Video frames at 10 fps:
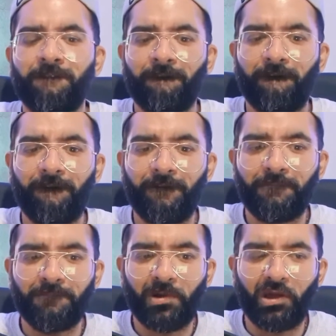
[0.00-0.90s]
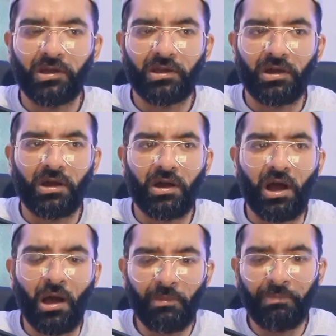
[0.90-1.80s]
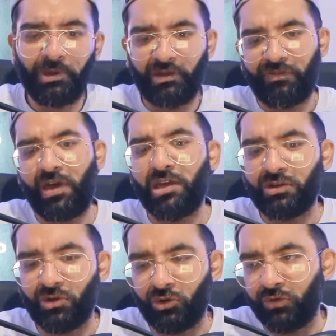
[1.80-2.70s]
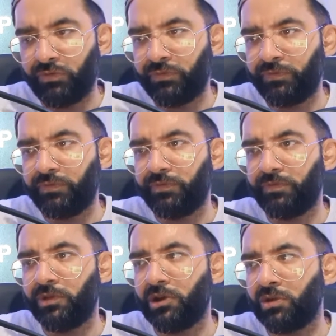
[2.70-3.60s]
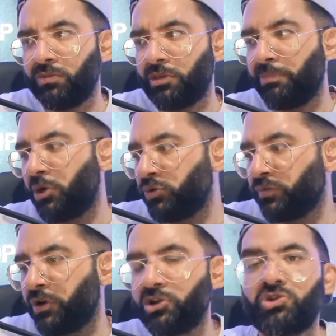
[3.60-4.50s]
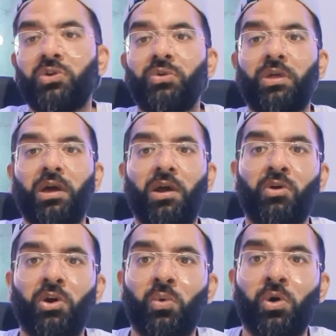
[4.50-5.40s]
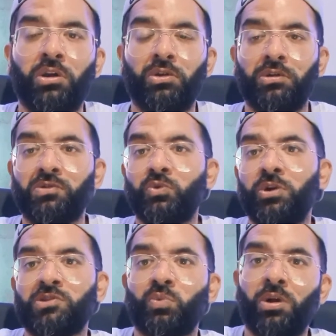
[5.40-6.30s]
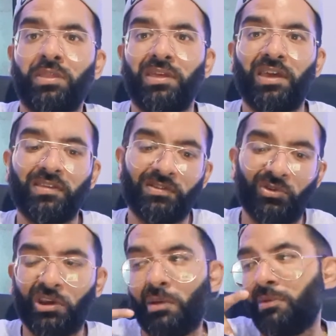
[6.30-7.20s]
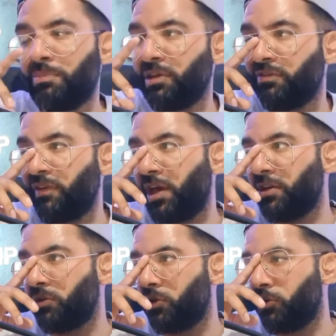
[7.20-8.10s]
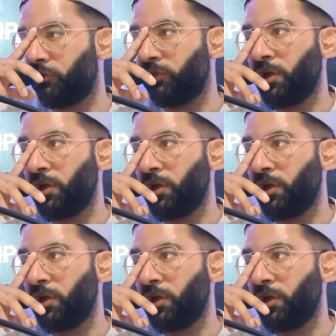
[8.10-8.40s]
I'm a big fan of the post-fight show that Ariel Helwani is always one of the guests on. I'm a big fan of